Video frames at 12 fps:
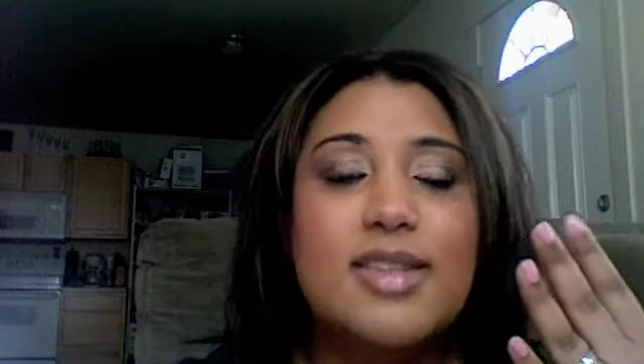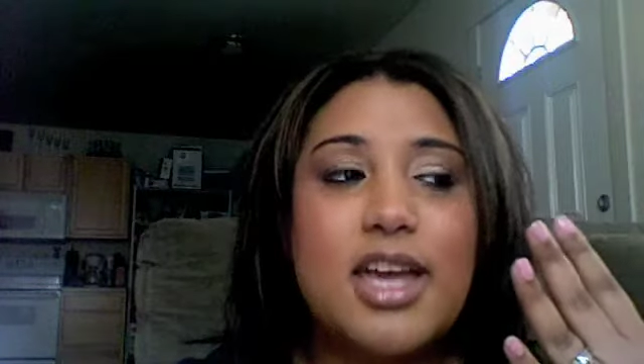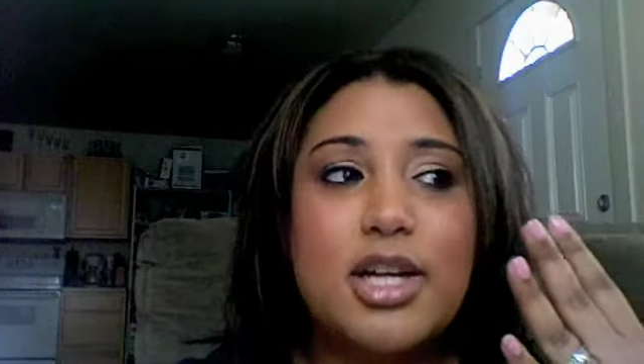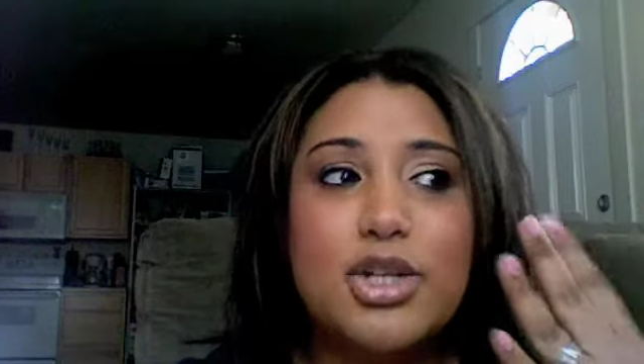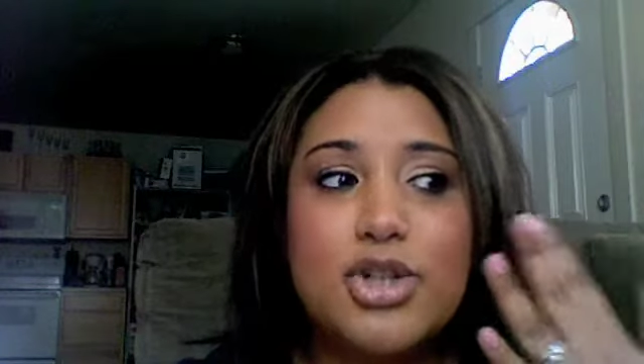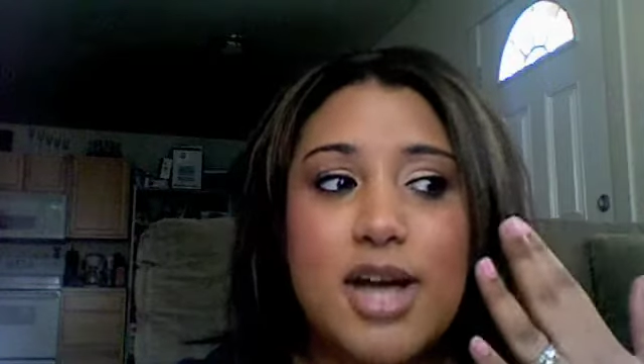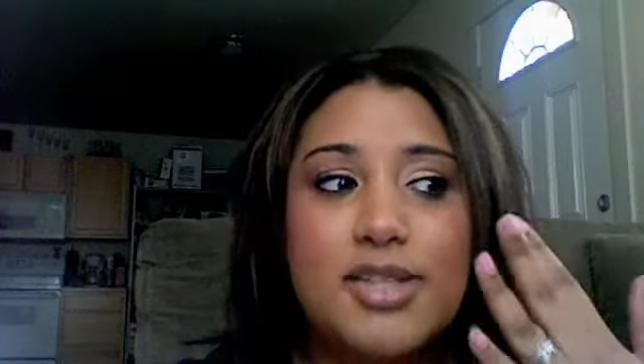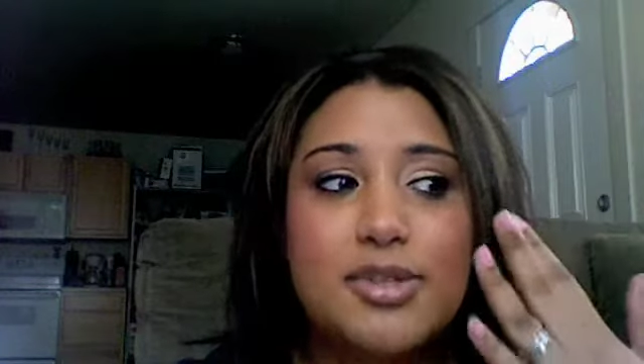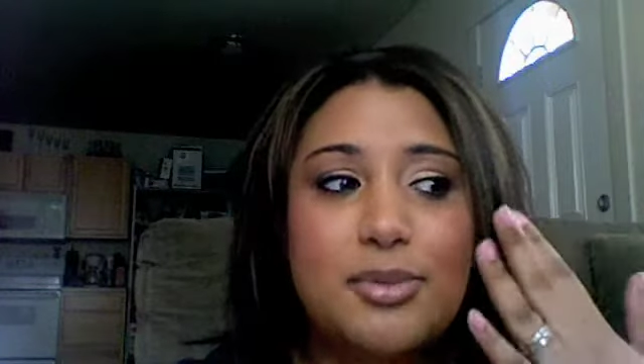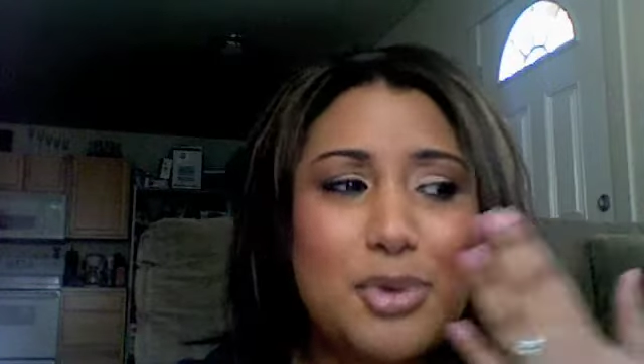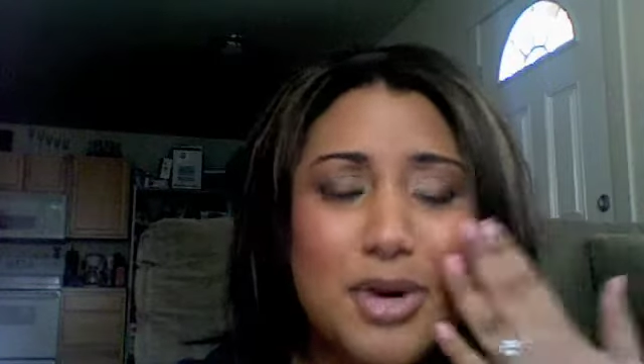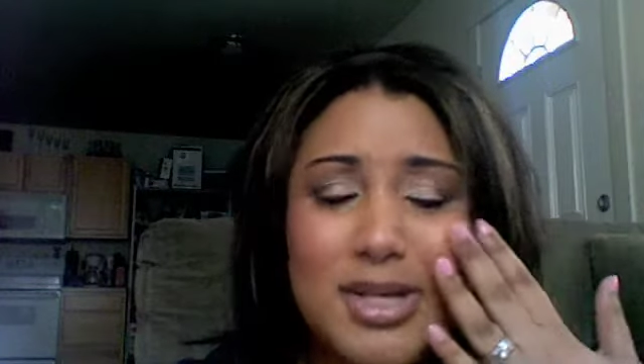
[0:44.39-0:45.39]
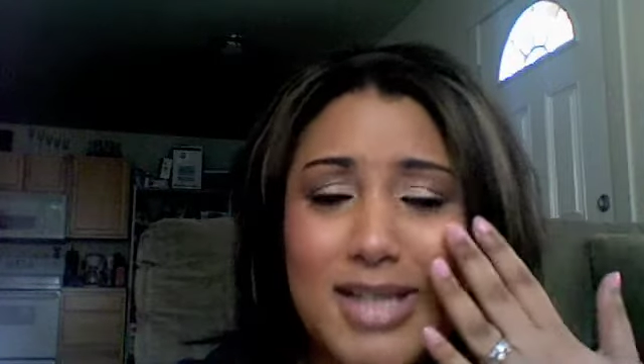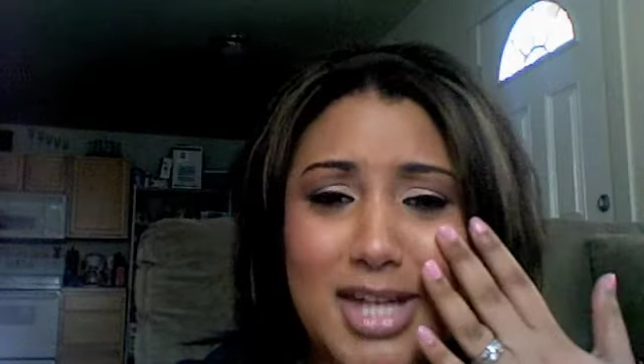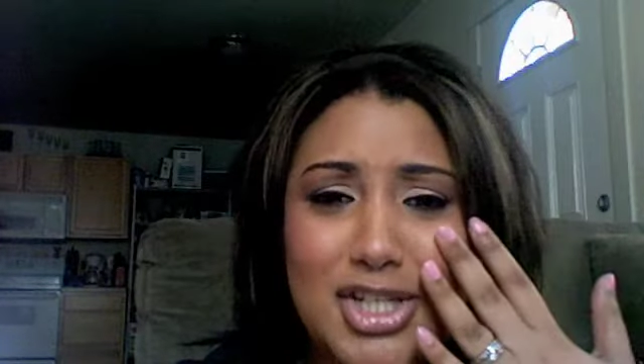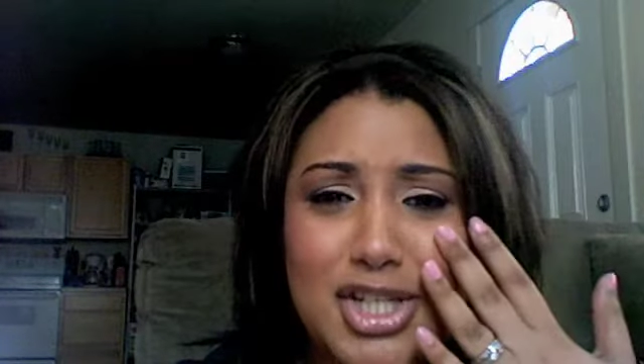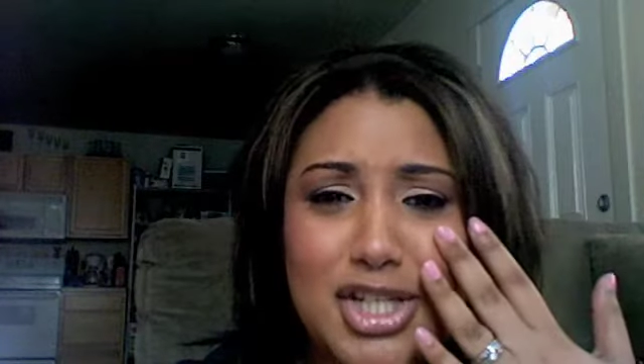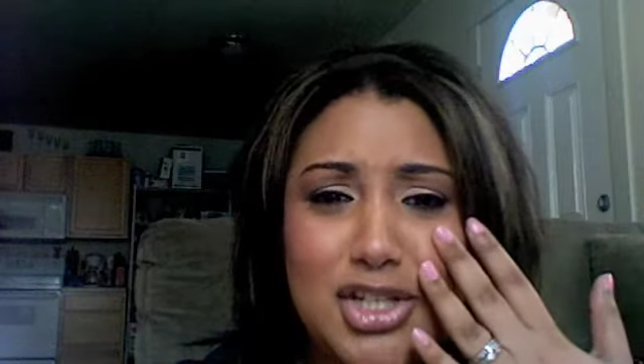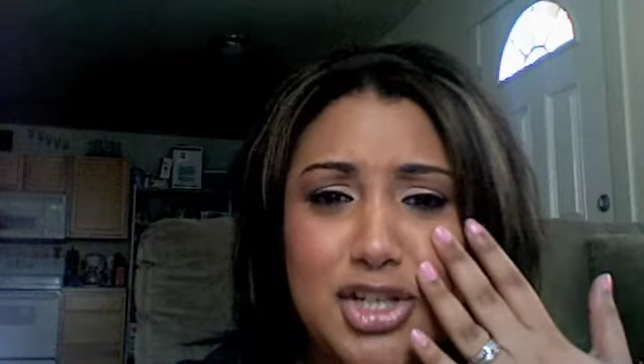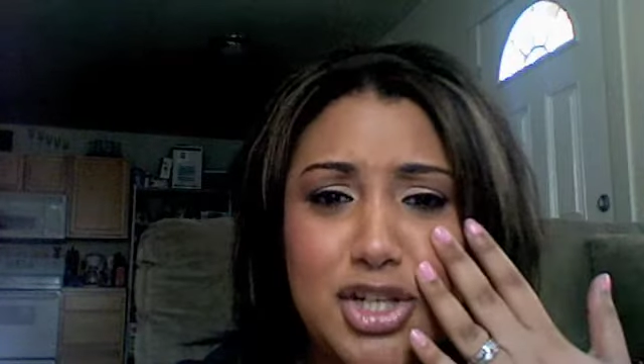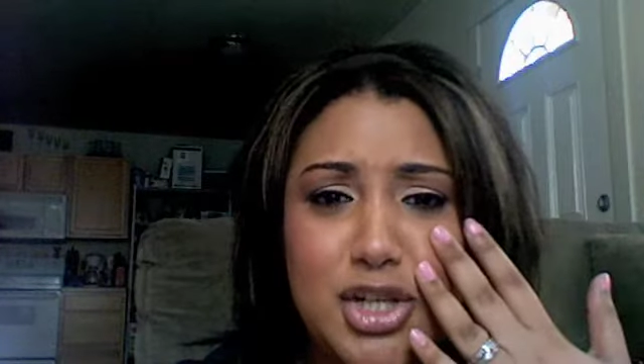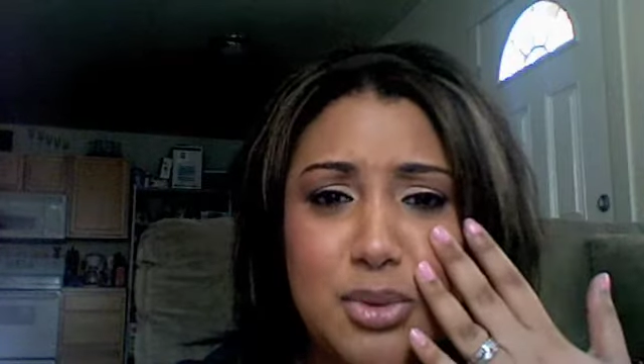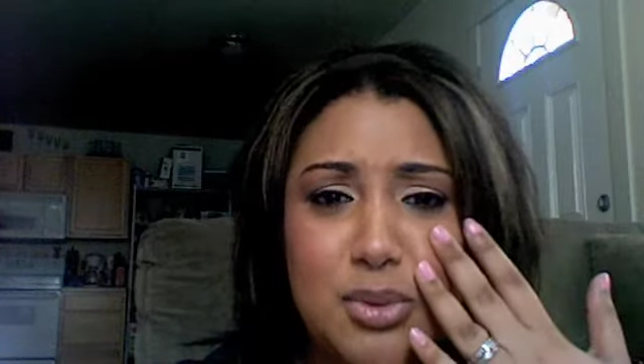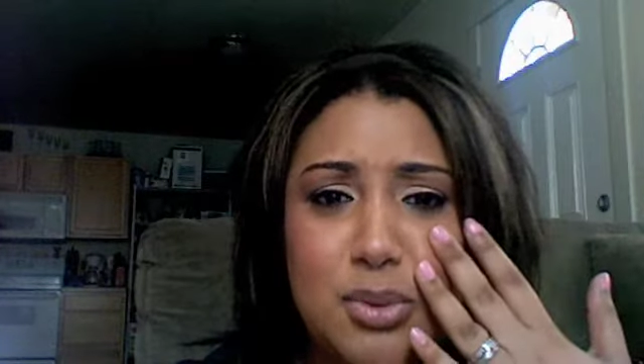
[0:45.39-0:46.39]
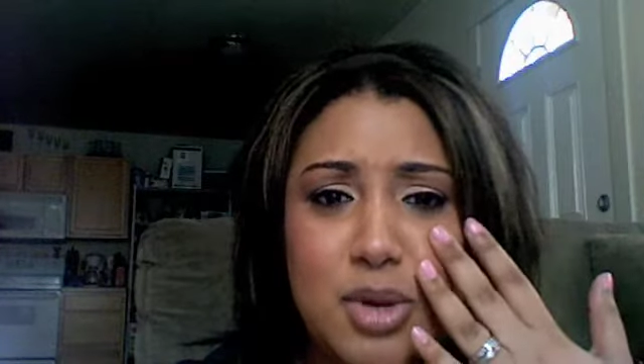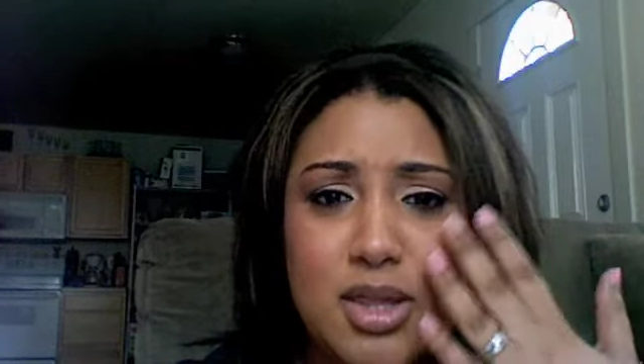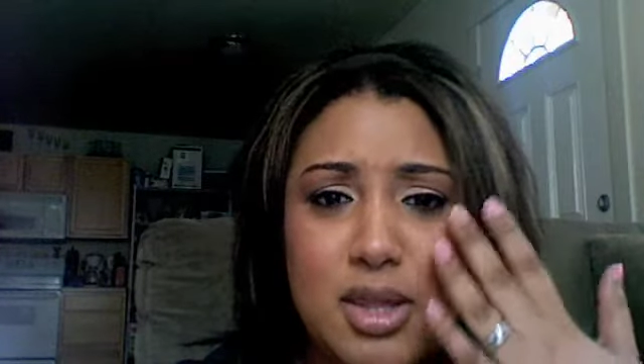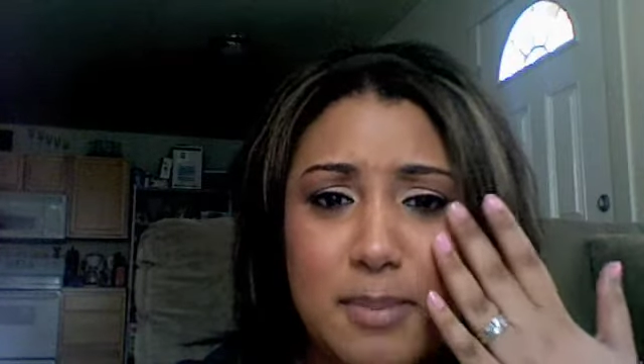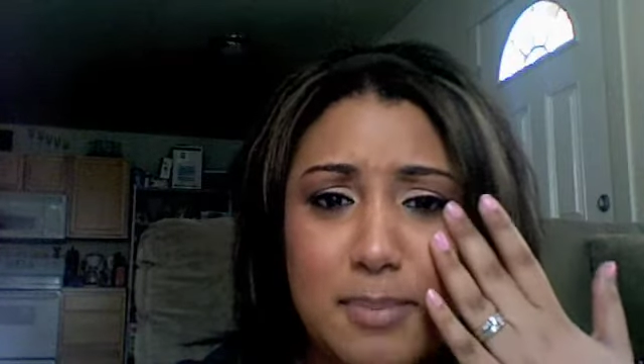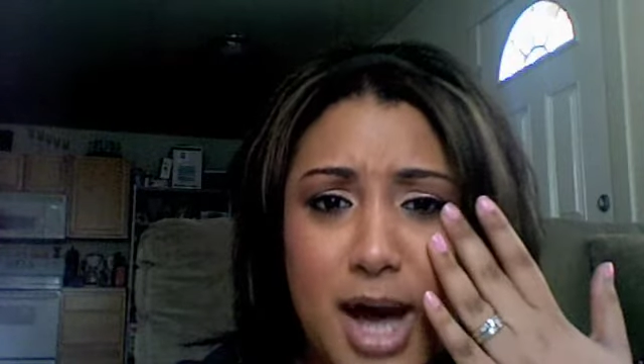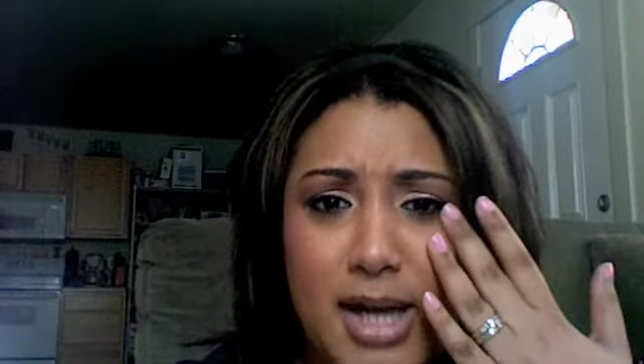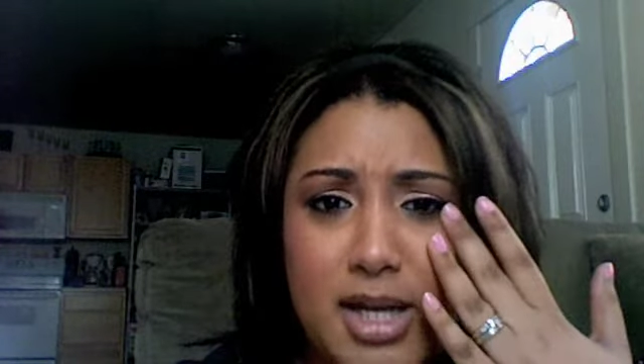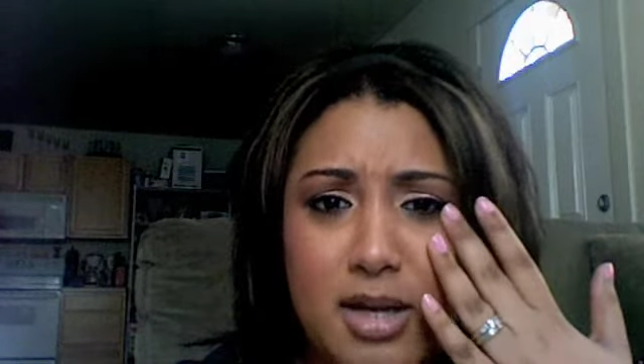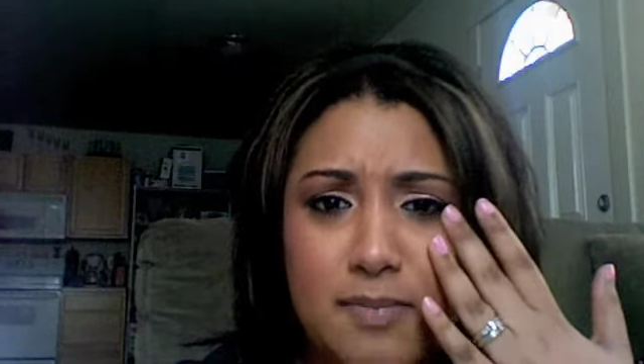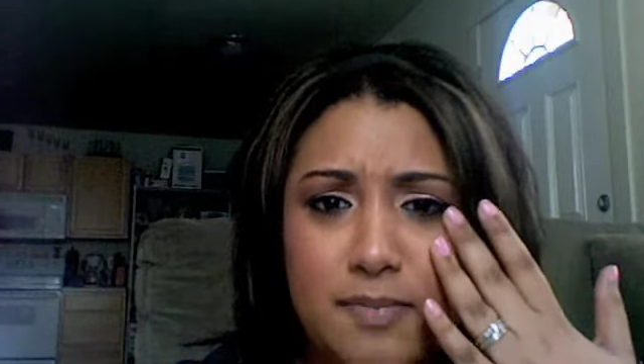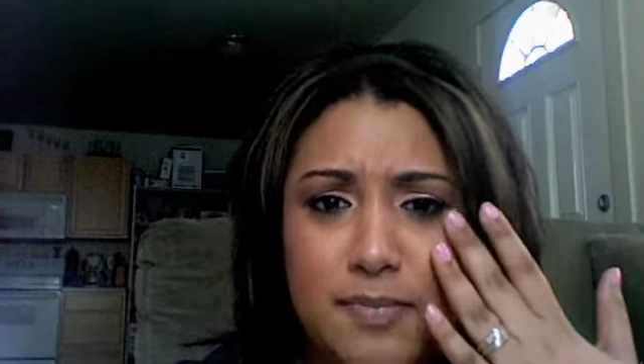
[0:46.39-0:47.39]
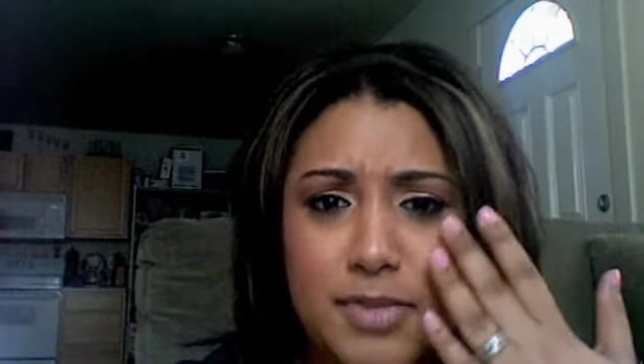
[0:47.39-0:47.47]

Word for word: It draws more attention to the bottom,